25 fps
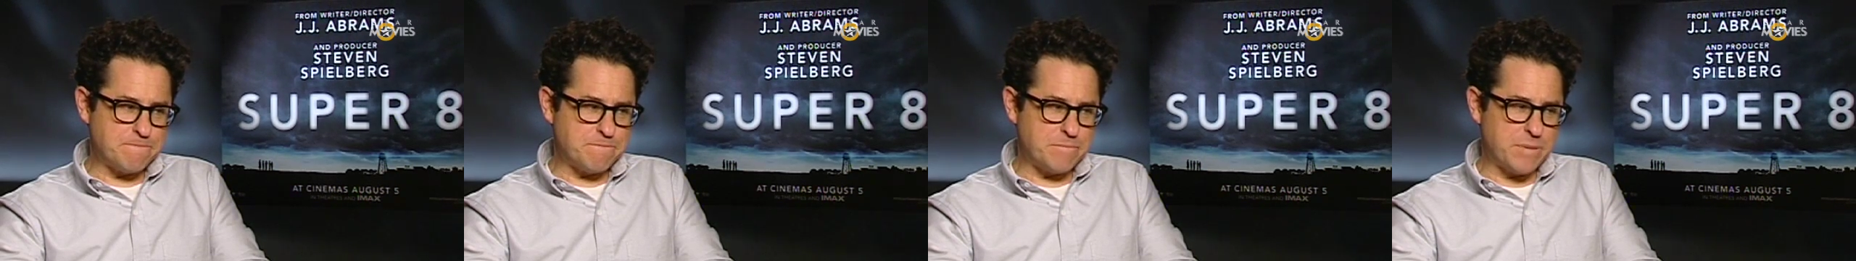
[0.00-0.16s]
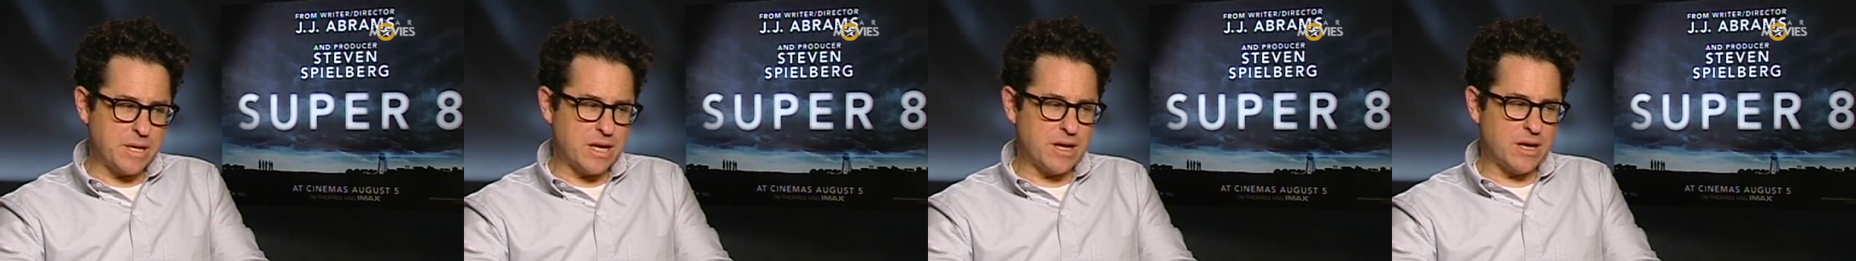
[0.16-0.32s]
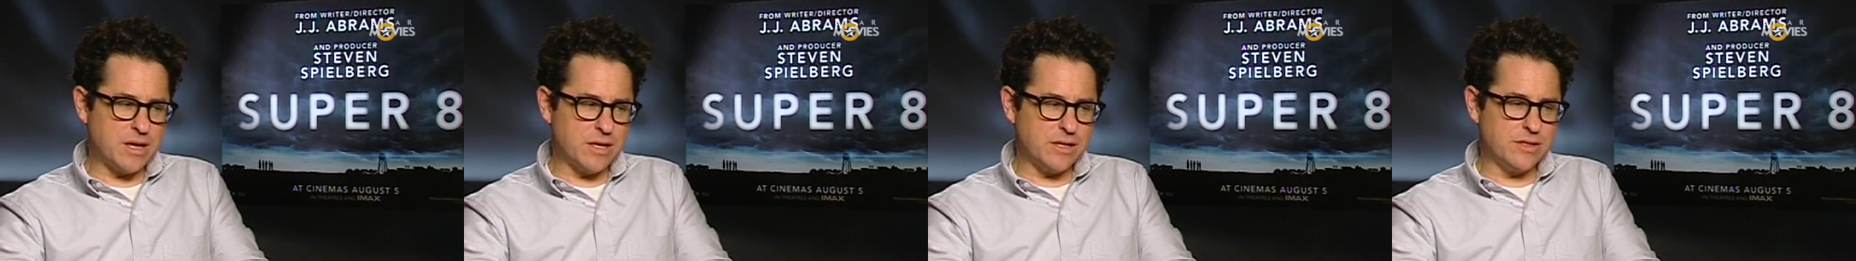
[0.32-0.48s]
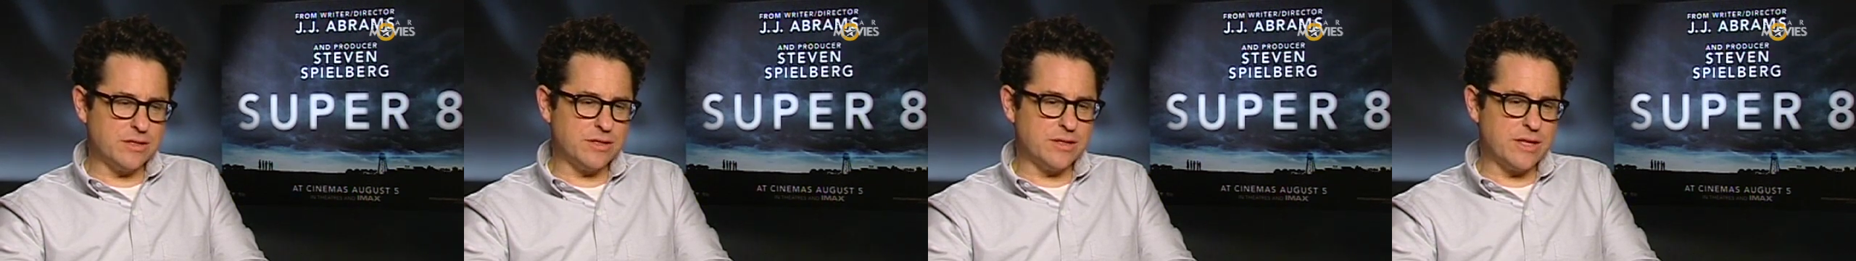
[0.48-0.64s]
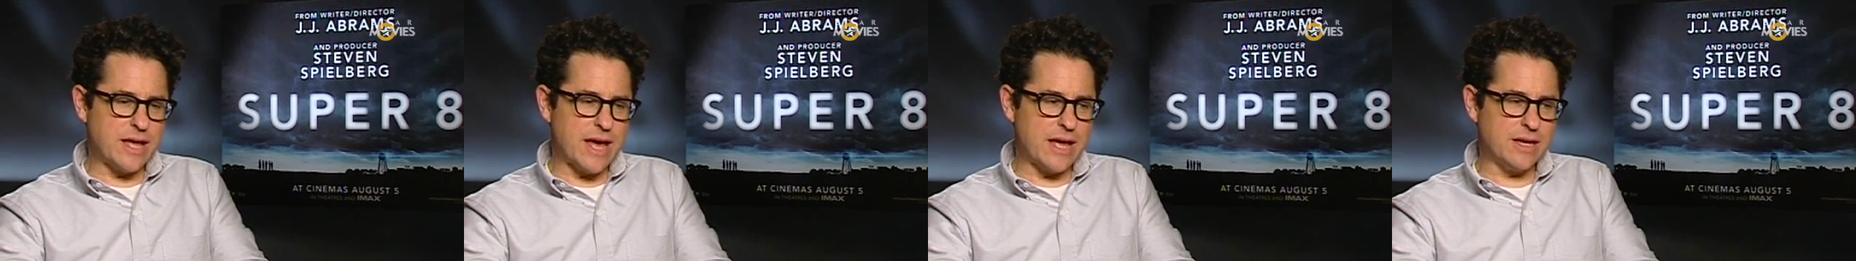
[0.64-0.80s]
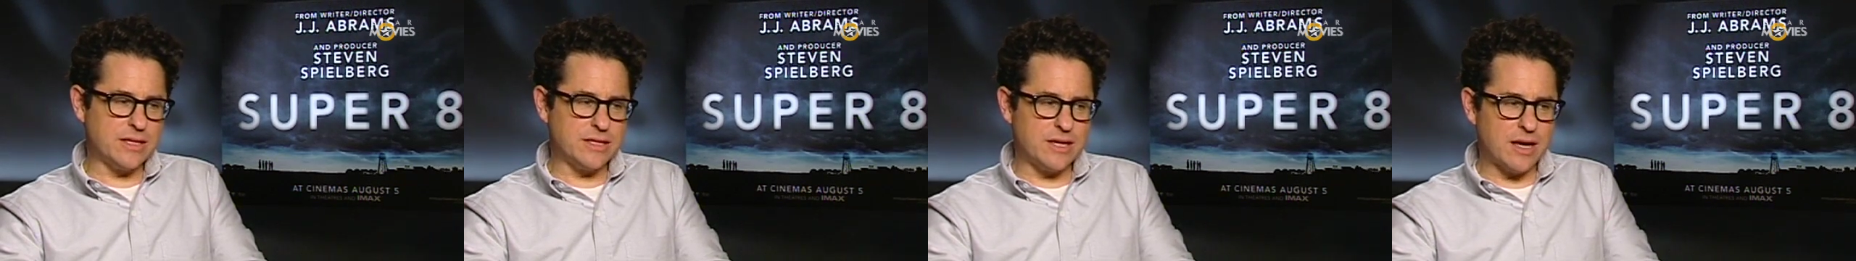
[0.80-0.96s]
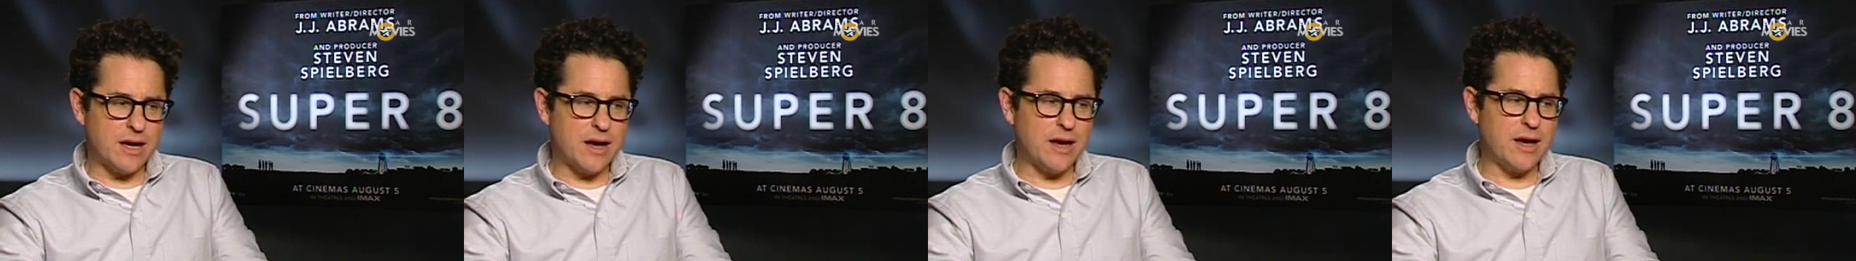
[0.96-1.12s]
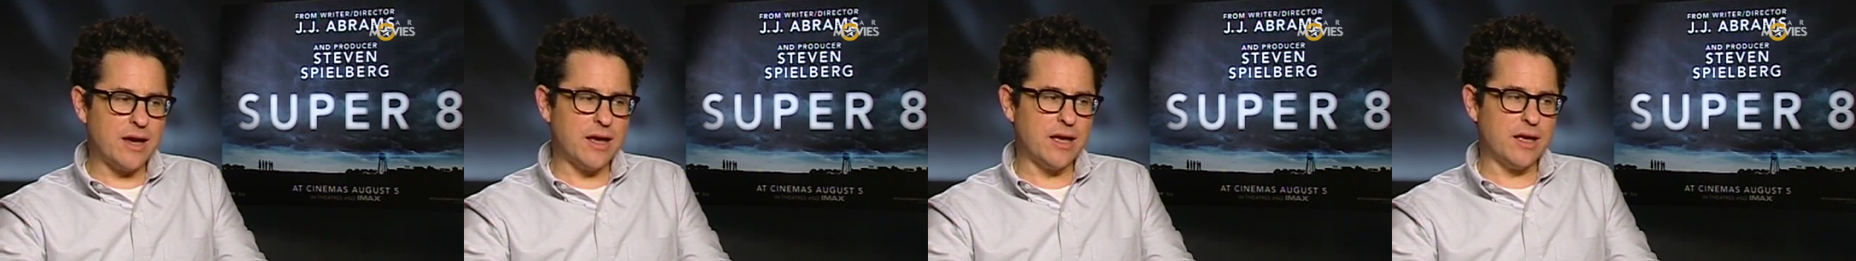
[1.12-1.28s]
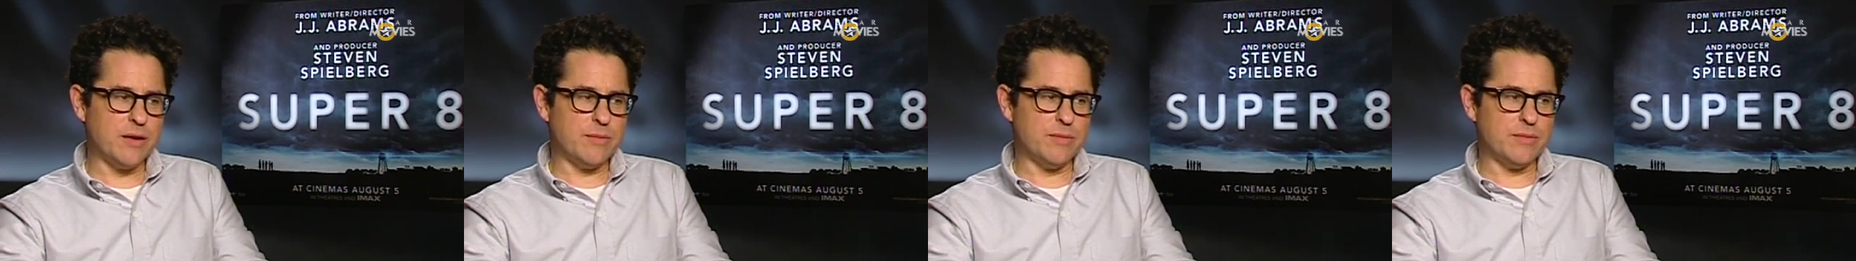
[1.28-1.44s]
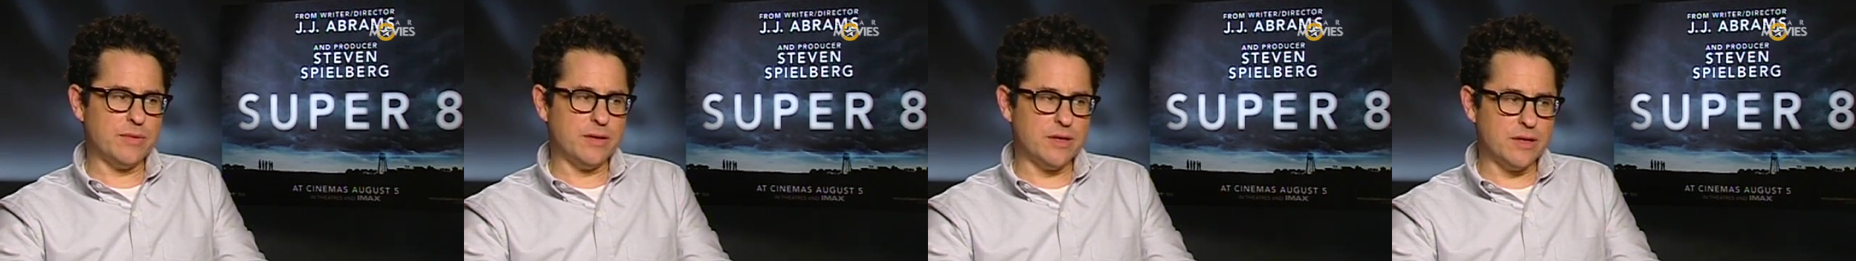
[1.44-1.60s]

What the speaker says: because that time